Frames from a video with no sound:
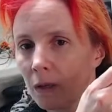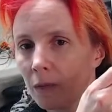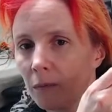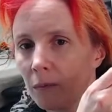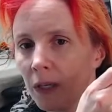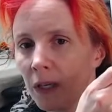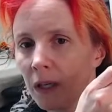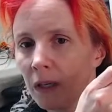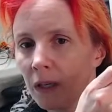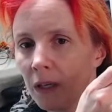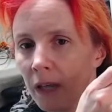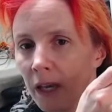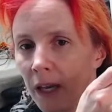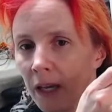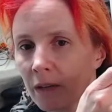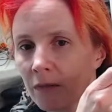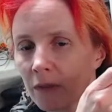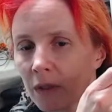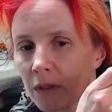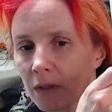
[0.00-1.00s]
big
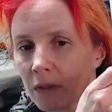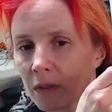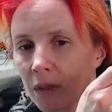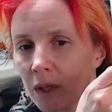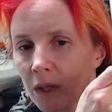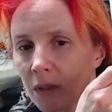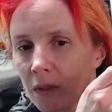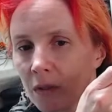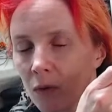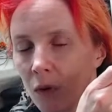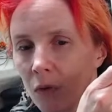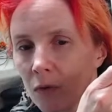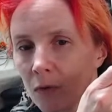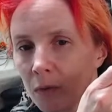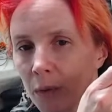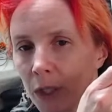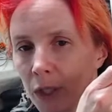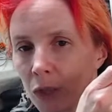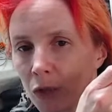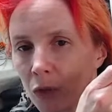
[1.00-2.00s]
canvas that's over
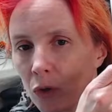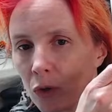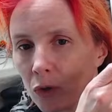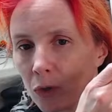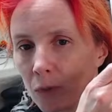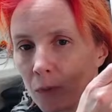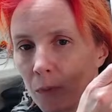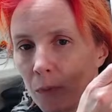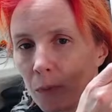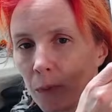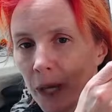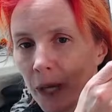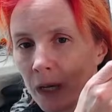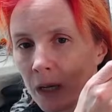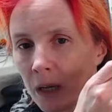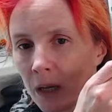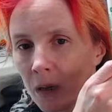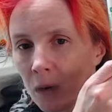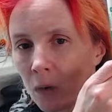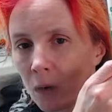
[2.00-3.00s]
my shoulder
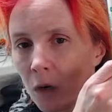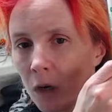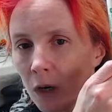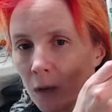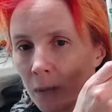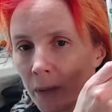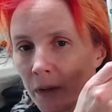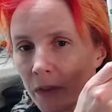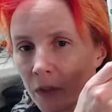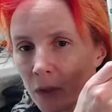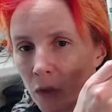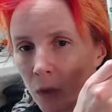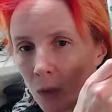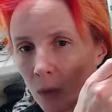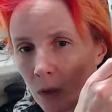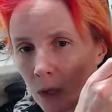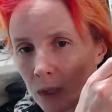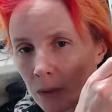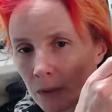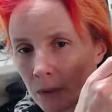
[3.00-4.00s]
back on the wall by the
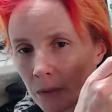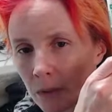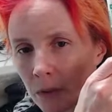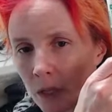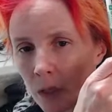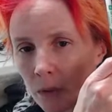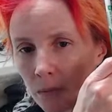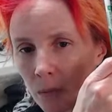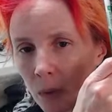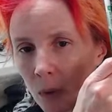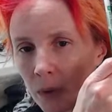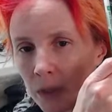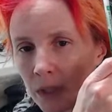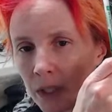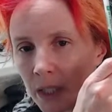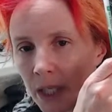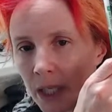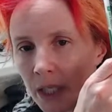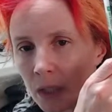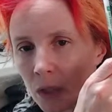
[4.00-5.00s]
door that I'm
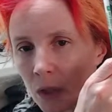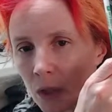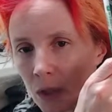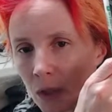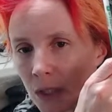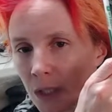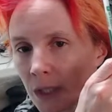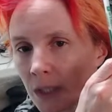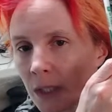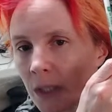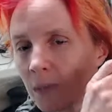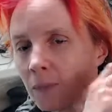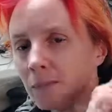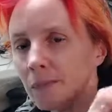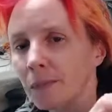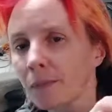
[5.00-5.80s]
pointing at currently